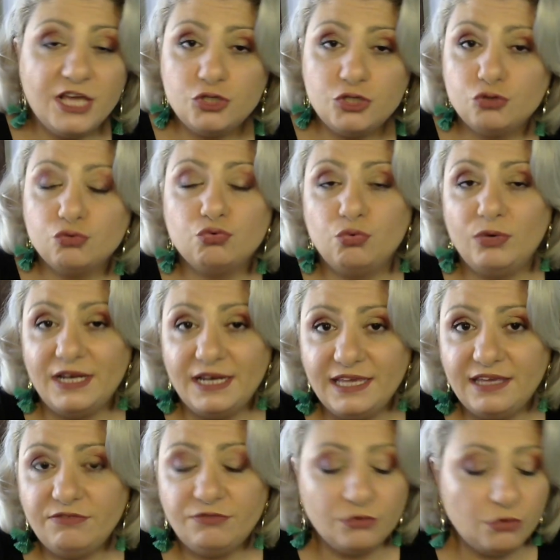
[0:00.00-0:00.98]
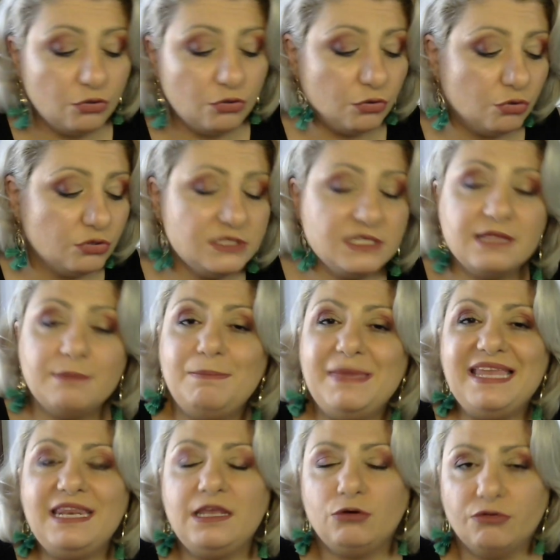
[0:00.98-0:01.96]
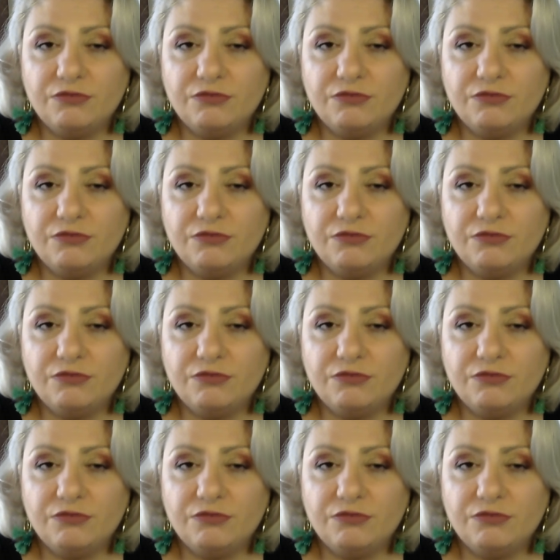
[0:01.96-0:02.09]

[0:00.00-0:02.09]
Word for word: should we live? What's the meaning of